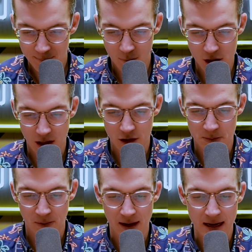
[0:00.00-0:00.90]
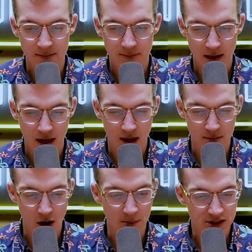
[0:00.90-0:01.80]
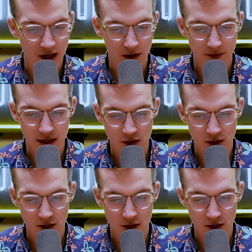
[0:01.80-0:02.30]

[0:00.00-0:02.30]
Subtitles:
which I'll explain momentarily,